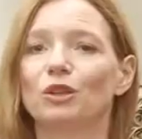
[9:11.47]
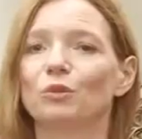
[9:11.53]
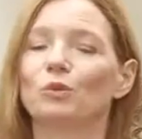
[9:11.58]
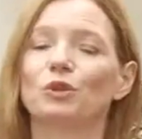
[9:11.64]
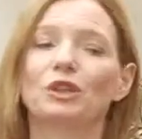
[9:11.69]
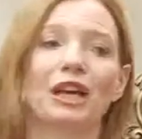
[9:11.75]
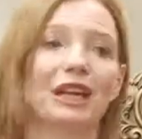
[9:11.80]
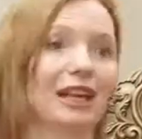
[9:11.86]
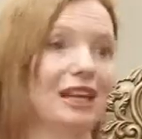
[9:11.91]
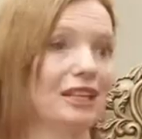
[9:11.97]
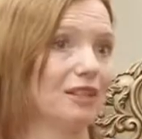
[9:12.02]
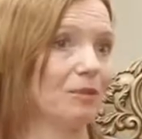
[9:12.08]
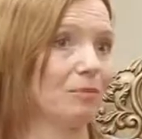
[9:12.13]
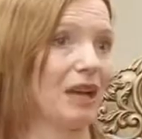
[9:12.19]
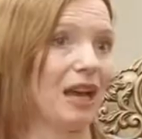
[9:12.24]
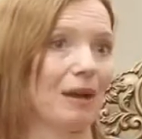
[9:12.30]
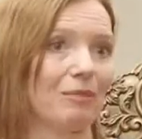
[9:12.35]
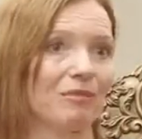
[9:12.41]
Would I like to
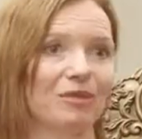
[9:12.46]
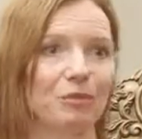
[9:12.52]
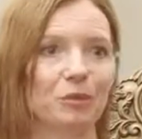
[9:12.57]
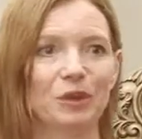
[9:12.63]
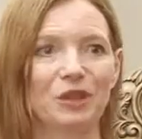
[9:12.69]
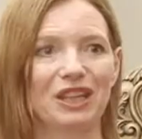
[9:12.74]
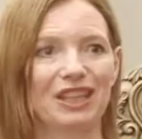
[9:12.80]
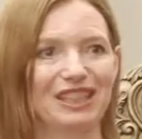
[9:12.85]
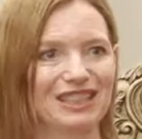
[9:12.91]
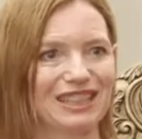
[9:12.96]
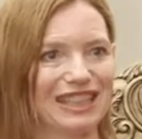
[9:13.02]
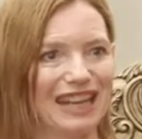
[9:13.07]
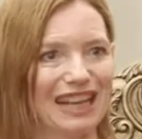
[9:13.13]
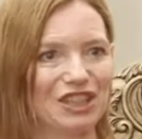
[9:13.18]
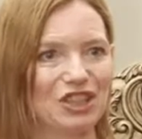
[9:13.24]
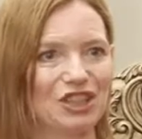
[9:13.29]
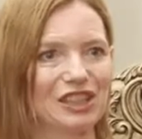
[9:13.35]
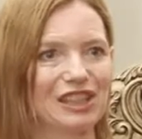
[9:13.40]
perhaps work
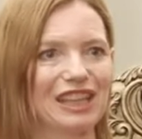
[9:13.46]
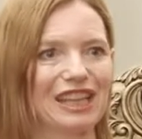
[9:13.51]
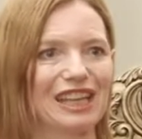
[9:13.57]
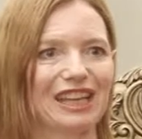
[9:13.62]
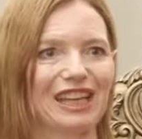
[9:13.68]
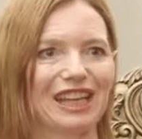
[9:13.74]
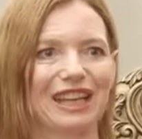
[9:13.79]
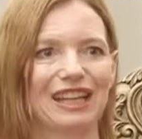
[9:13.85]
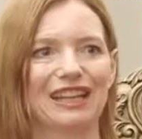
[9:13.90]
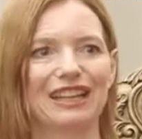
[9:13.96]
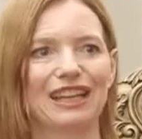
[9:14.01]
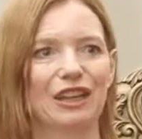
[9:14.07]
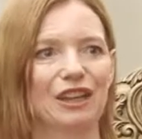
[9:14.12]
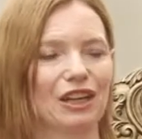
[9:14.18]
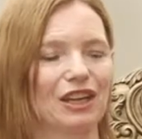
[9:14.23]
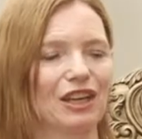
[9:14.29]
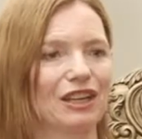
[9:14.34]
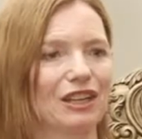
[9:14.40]
internationally in
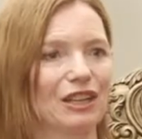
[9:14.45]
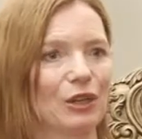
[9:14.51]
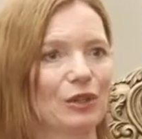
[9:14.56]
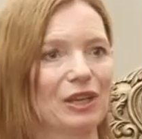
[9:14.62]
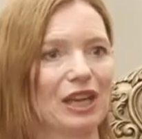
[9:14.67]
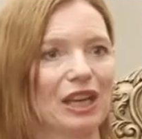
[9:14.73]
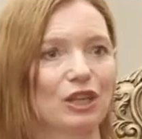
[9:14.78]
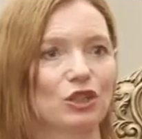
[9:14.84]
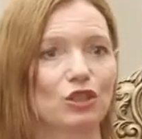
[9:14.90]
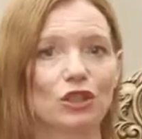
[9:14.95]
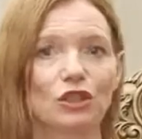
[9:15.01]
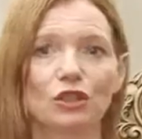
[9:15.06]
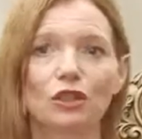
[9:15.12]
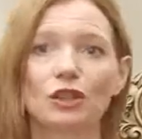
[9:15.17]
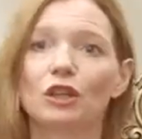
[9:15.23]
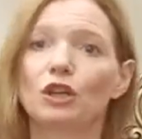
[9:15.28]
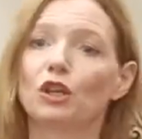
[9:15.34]
another location?